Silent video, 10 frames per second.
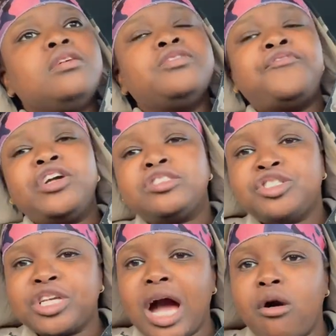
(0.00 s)
to fix the
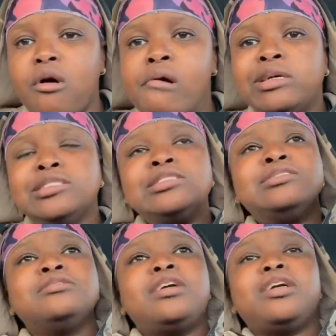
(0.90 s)
shower
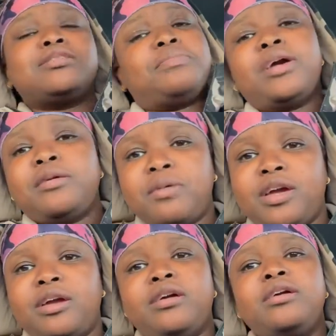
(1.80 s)
and to pay a
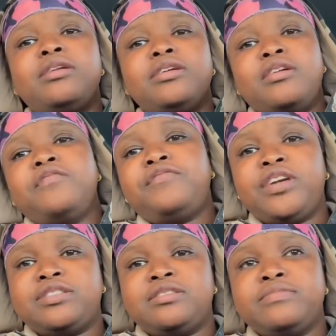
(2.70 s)
man to come
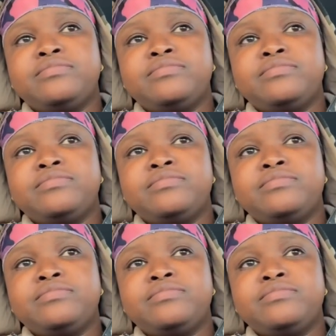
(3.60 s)
fix it.